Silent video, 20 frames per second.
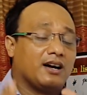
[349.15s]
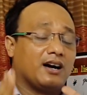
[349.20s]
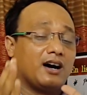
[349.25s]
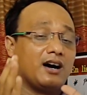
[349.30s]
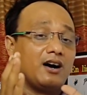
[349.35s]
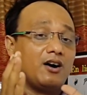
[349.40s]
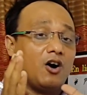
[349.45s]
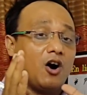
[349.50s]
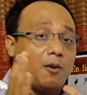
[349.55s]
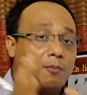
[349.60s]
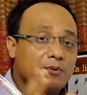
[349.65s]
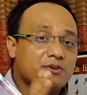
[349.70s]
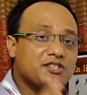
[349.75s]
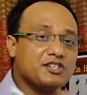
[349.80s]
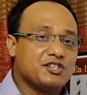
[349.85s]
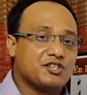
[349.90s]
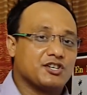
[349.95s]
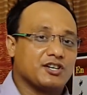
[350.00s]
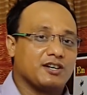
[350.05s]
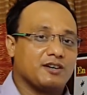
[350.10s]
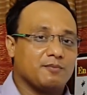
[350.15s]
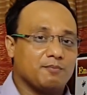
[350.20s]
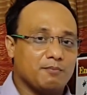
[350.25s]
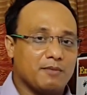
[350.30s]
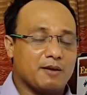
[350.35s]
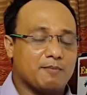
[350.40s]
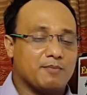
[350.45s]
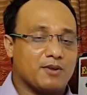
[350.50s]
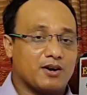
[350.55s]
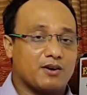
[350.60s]
opposition
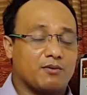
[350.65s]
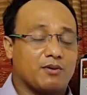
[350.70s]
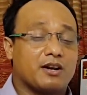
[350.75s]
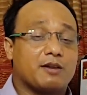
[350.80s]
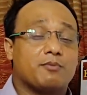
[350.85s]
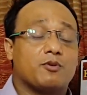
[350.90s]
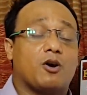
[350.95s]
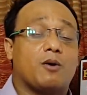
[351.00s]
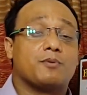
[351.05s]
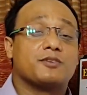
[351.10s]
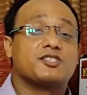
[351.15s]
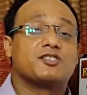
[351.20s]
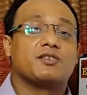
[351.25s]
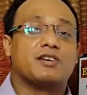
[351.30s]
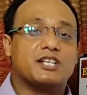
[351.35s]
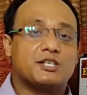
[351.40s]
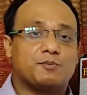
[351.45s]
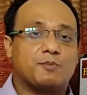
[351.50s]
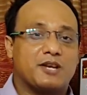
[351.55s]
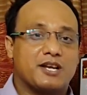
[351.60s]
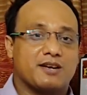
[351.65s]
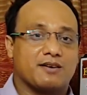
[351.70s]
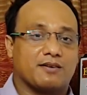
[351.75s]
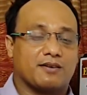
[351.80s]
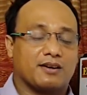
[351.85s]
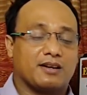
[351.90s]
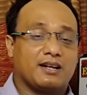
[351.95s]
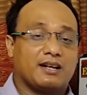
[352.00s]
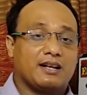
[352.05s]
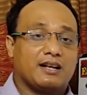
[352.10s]
member or opposition
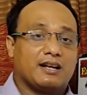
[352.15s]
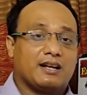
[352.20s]
speaker